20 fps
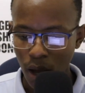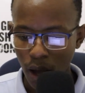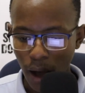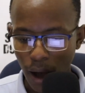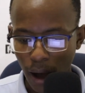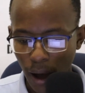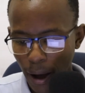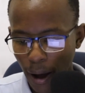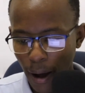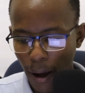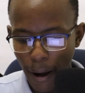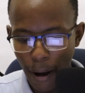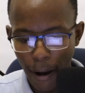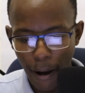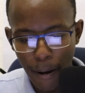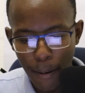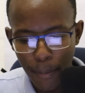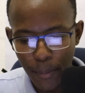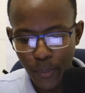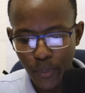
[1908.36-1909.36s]

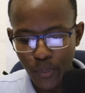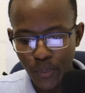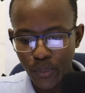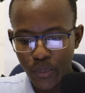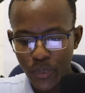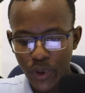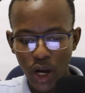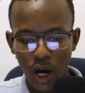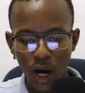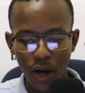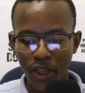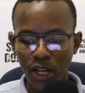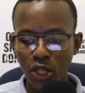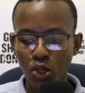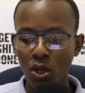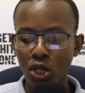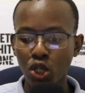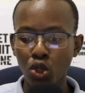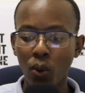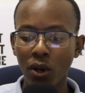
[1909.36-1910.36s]

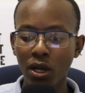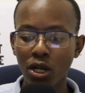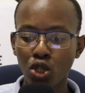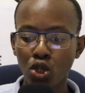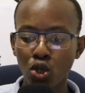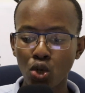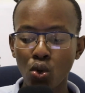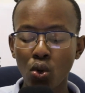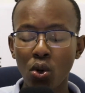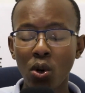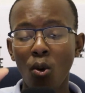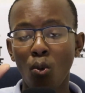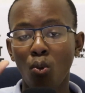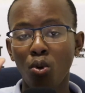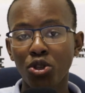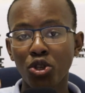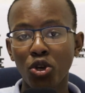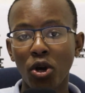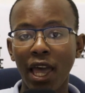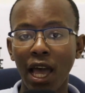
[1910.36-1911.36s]
that's what you want to do
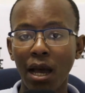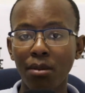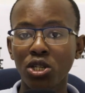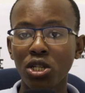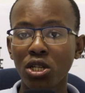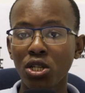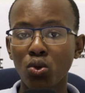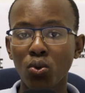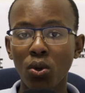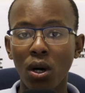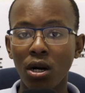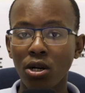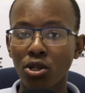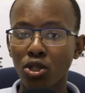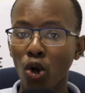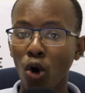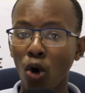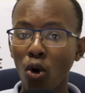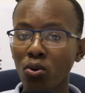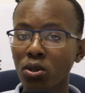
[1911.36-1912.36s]
with your caption as well.
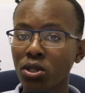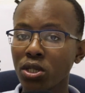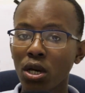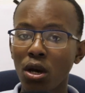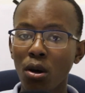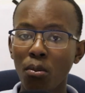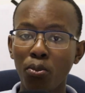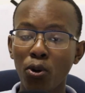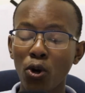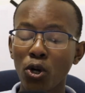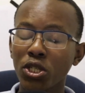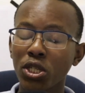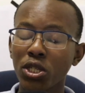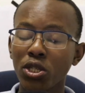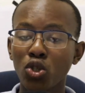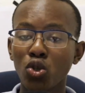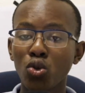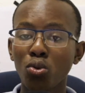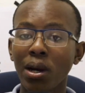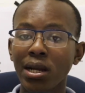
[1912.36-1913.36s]
Don't put
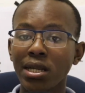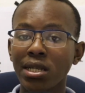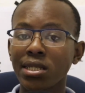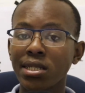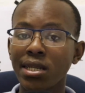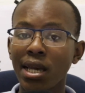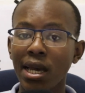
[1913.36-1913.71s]
too much